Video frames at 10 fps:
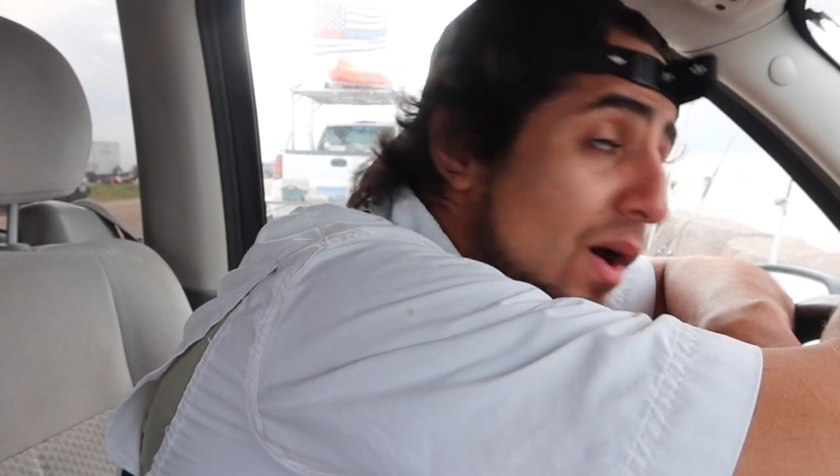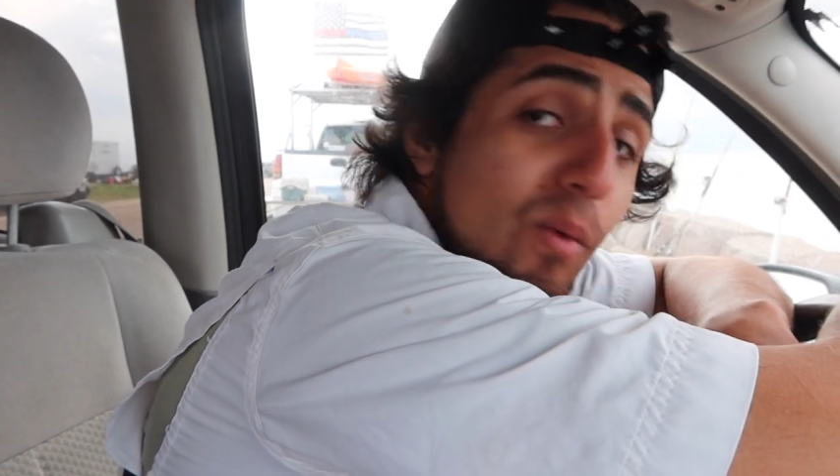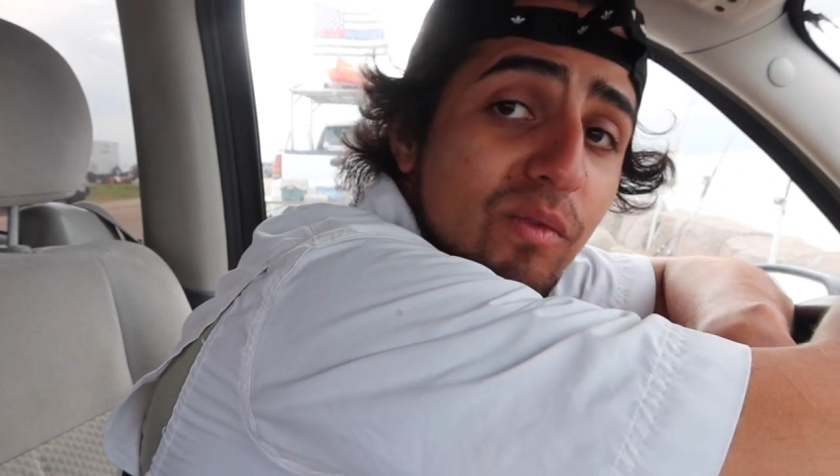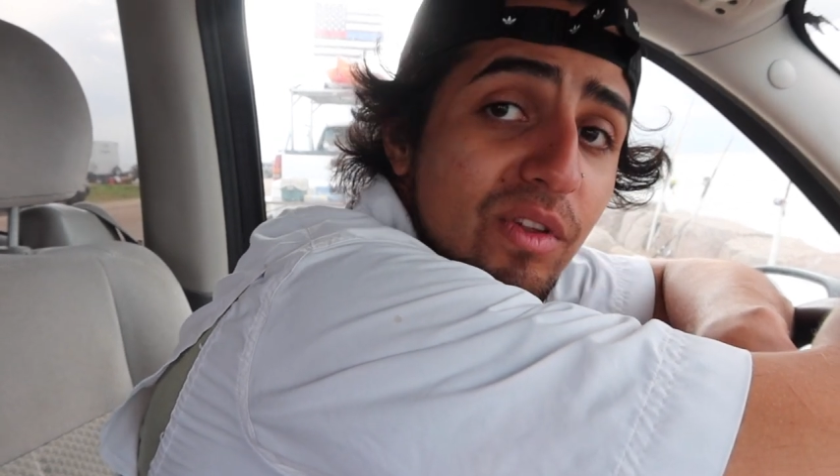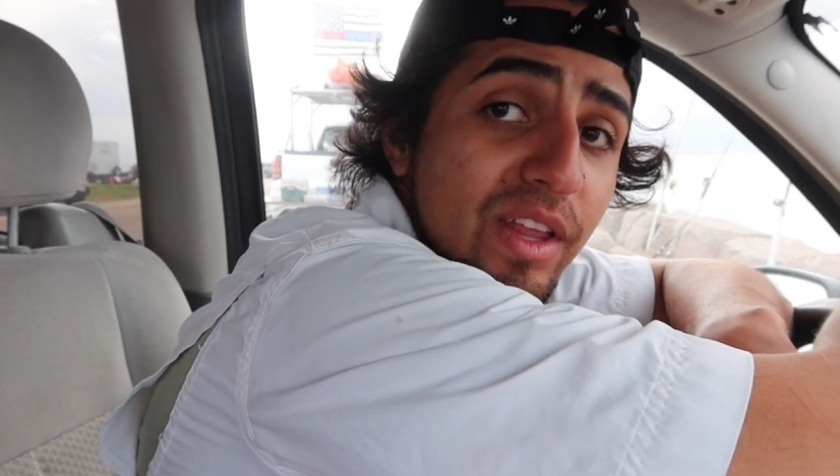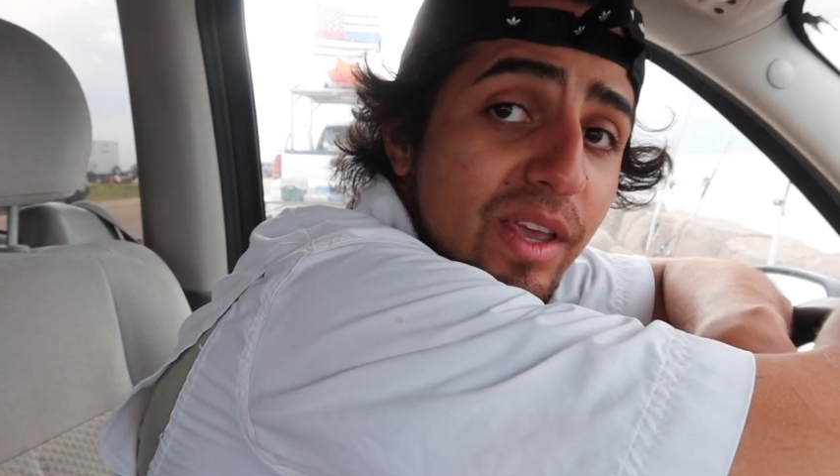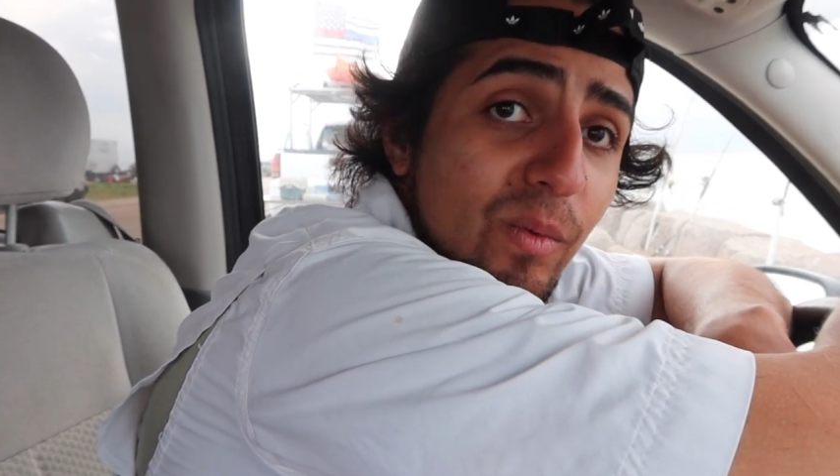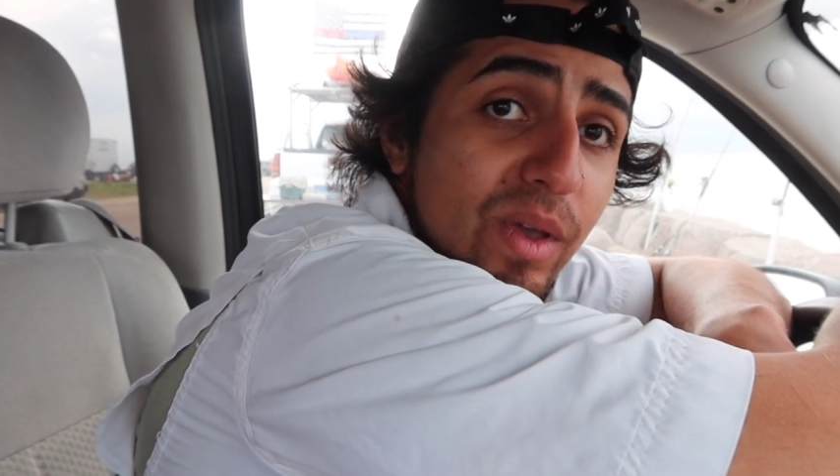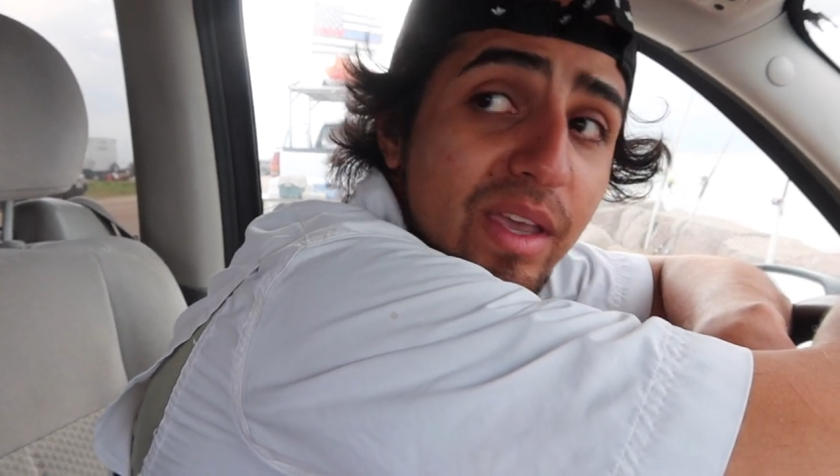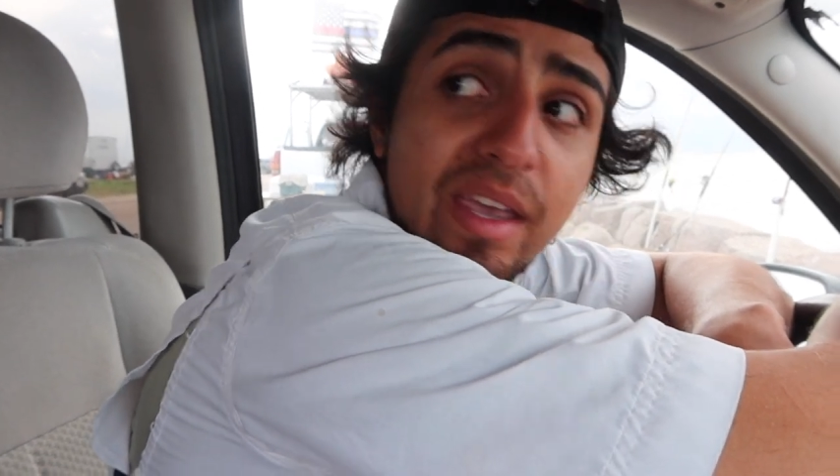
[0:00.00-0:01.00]
Hopefully
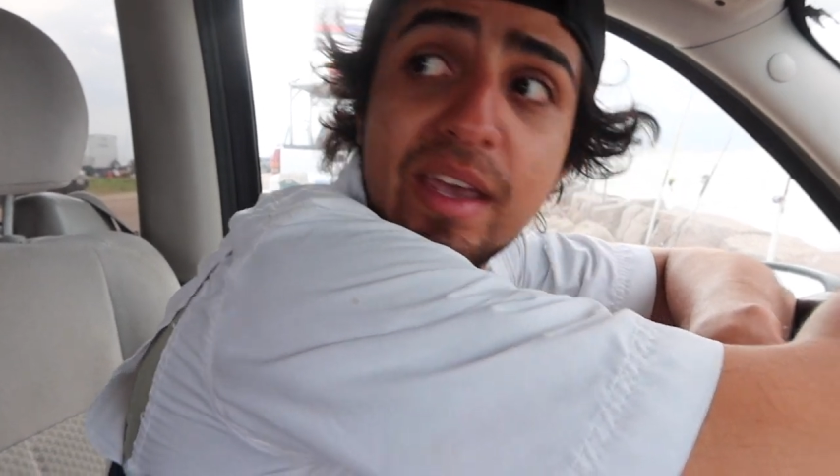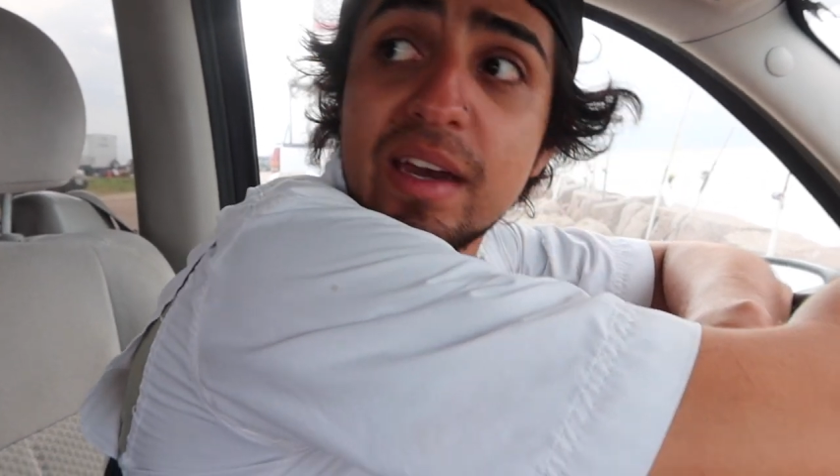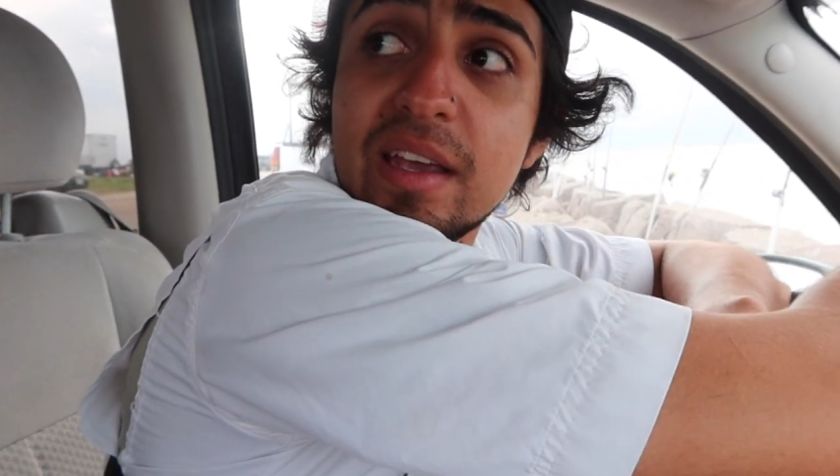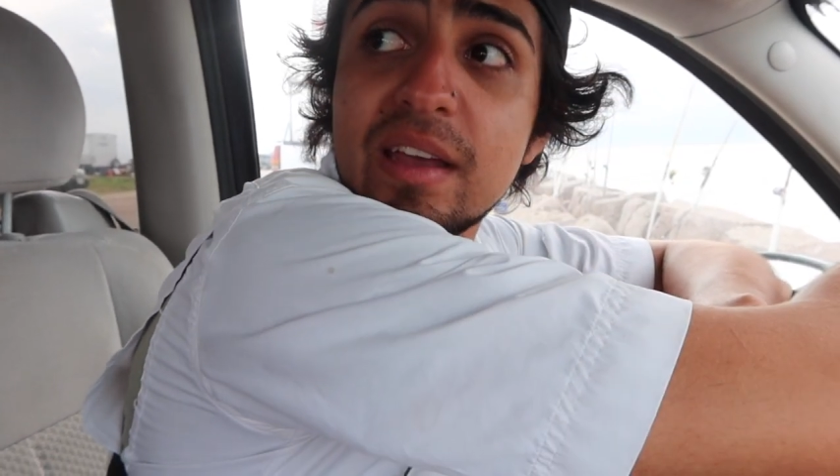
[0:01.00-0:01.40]
we can